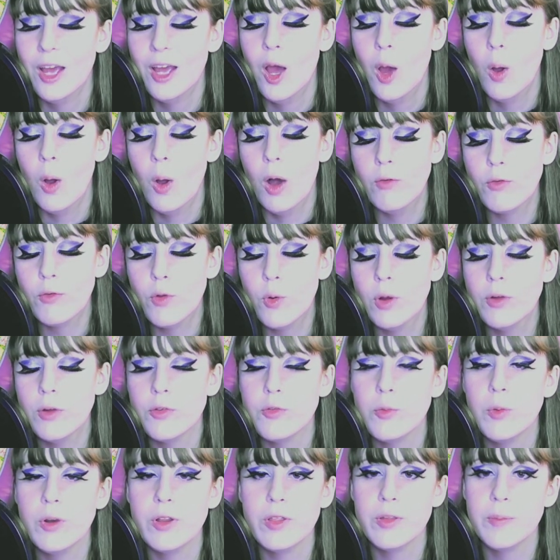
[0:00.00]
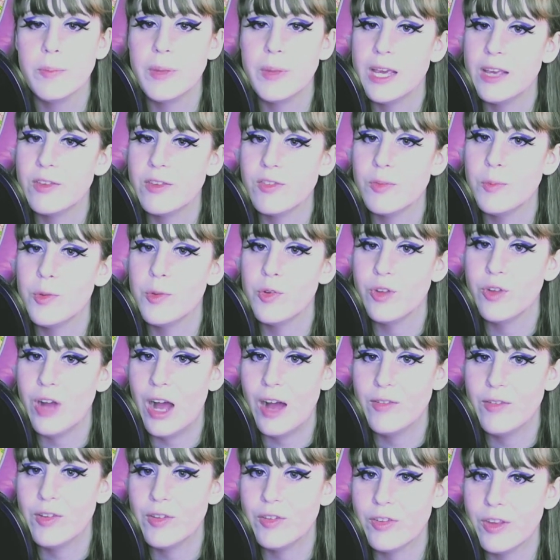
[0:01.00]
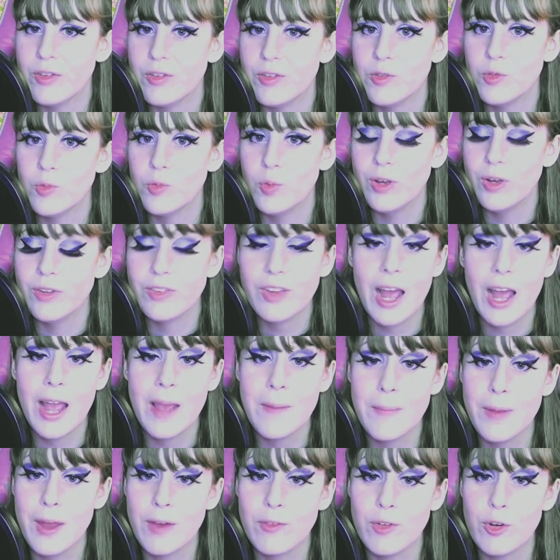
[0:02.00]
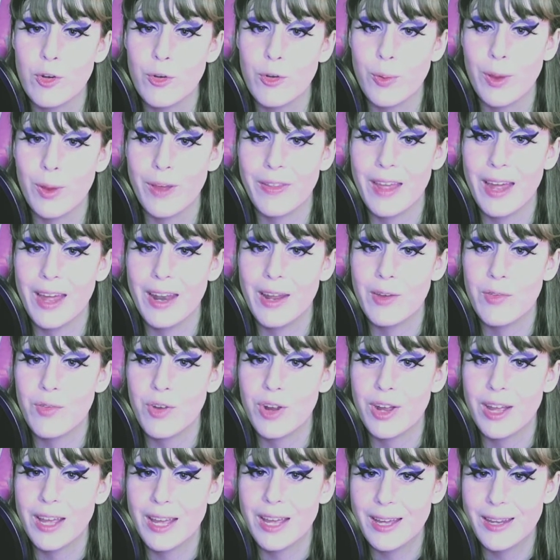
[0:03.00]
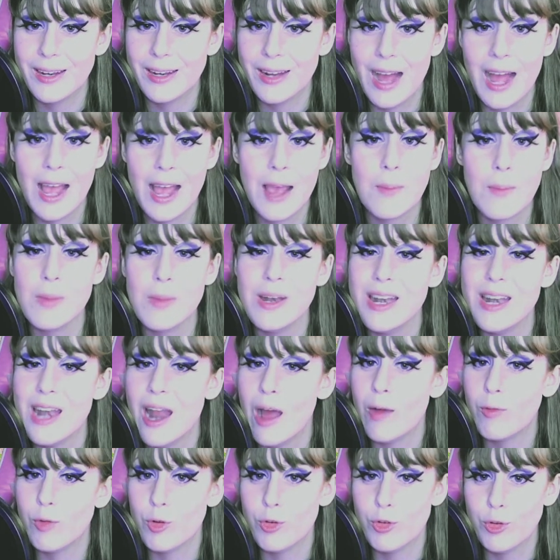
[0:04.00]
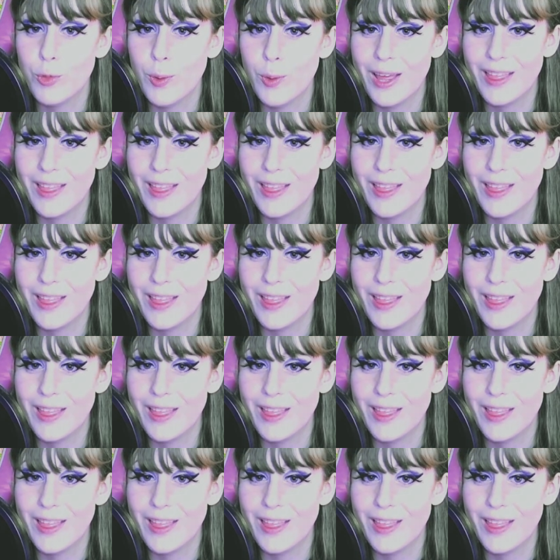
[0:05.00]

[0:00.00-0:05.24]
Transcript: of course, one of the biggest and most obvious lessons was I am never doing that ever again. I am never doing